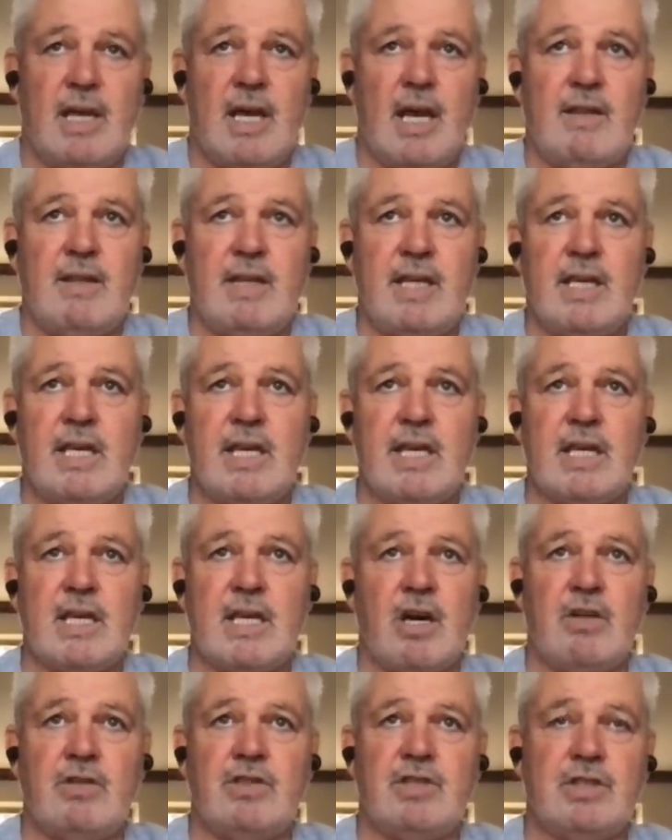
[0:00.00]
and then get
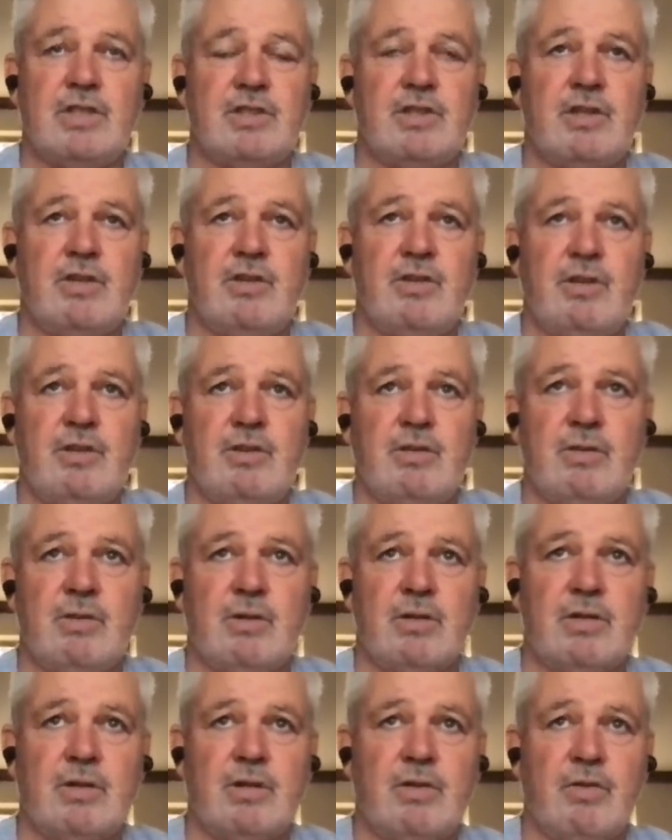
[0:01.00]
coaches who
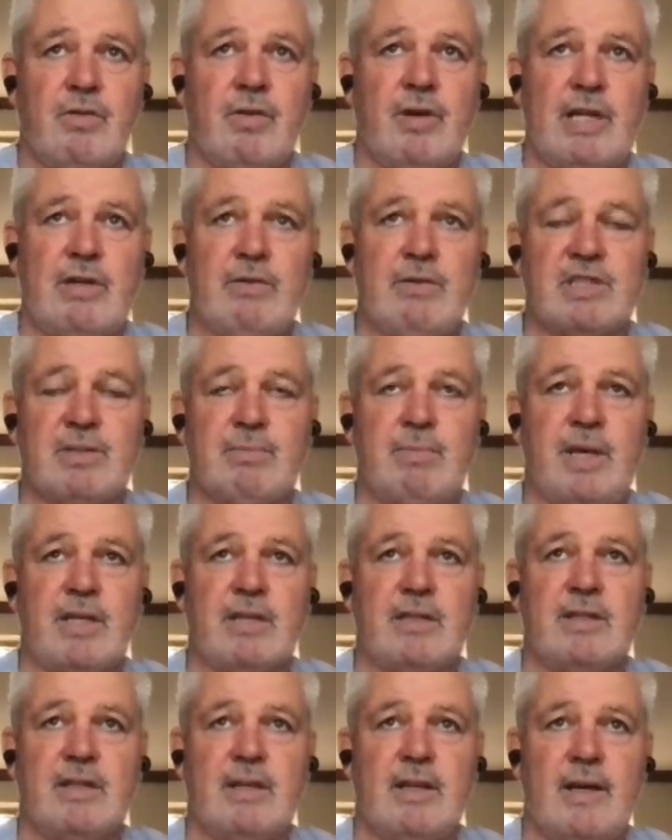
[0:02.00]
you you really
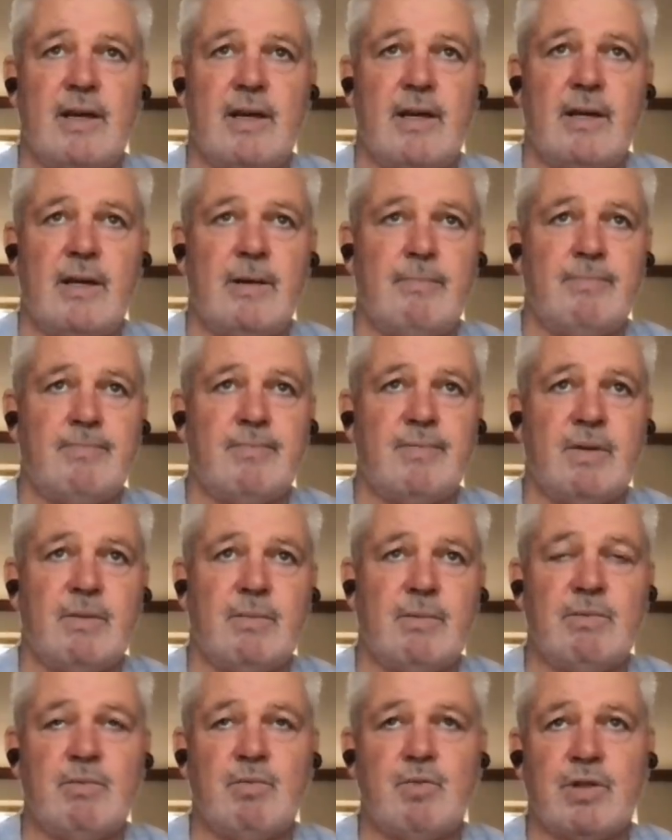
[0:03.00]
respect. Um,
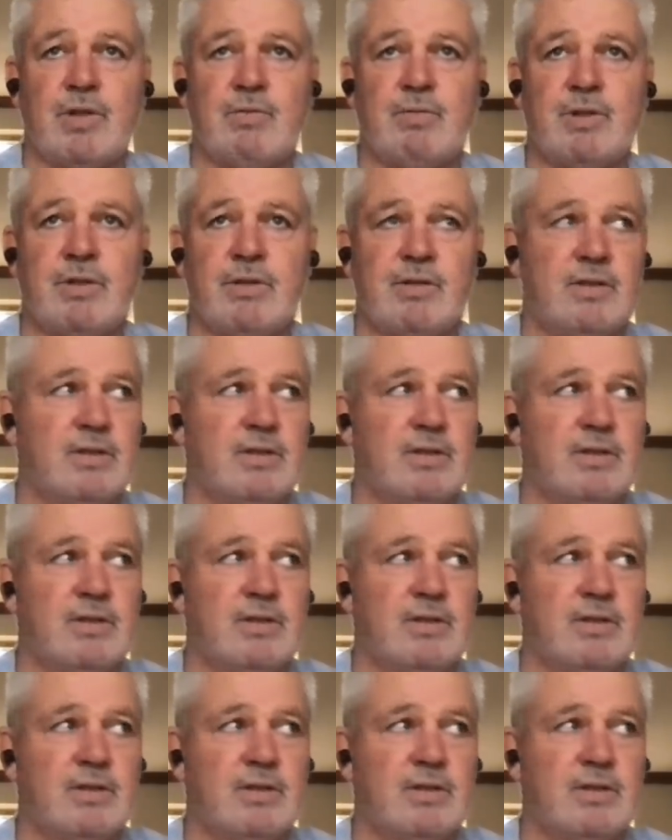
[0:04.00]
we've worked with